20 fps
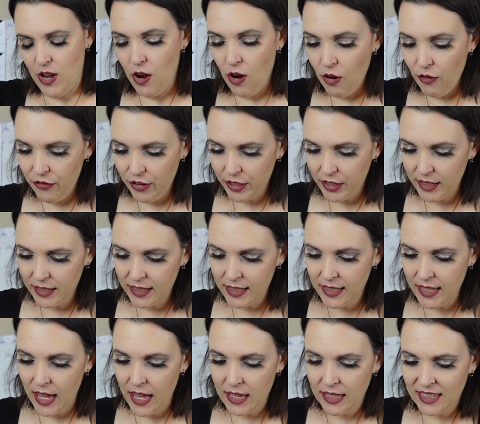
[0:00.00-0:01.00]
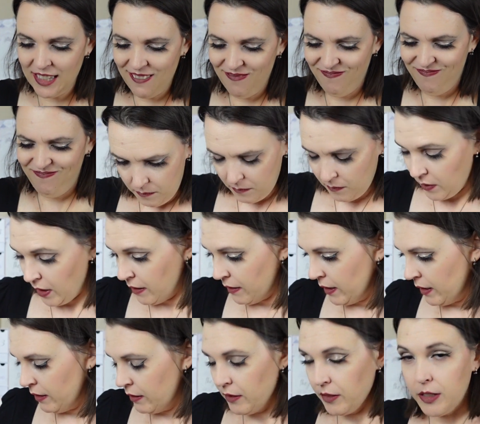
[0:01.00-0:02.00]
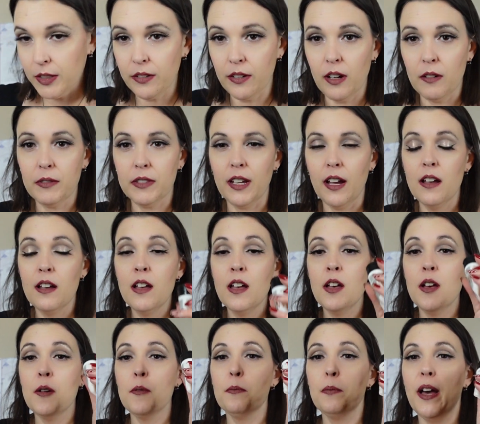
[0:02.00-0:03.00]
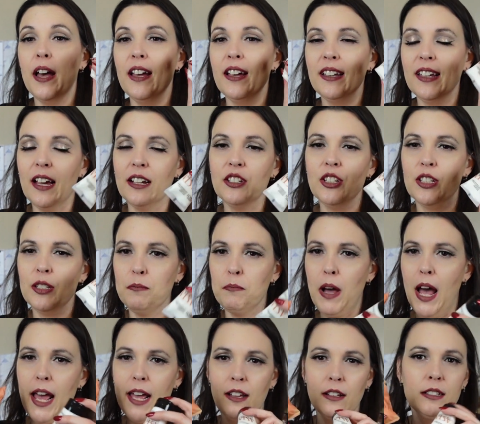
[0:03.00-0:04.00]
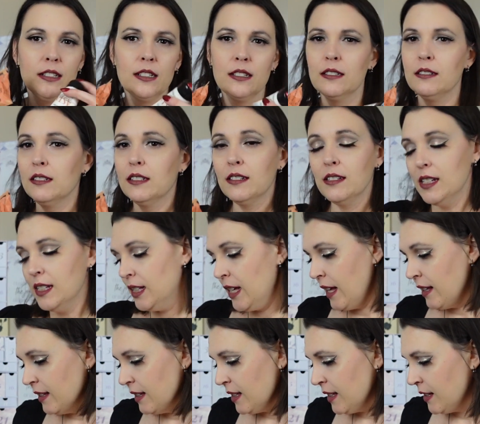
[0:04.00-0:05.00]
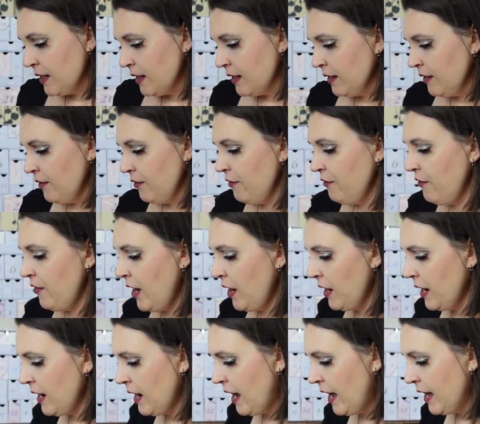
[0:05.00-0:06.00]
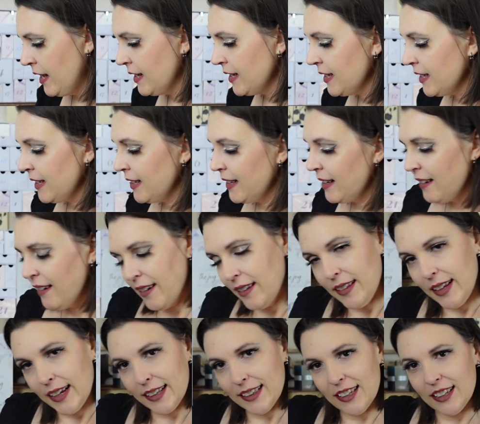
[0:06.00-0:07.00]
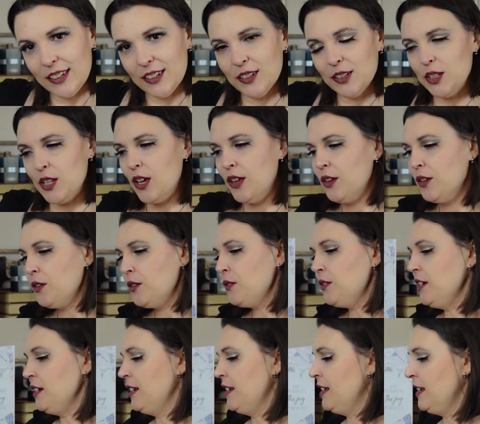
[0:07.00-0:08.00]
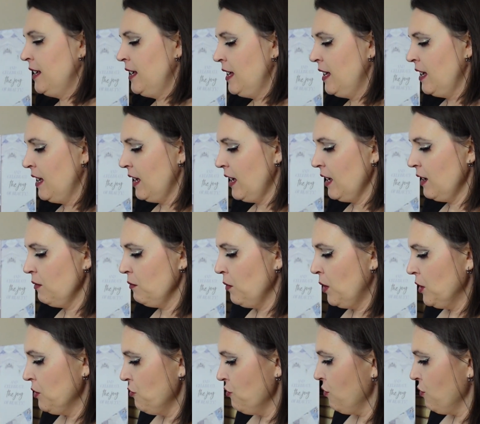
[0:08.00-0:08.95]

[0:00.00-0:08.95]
Oh, for goodness sakes. Well, I don't know what's going on with that. But yeah, just mild scents. Very nice. I like the little 2 in one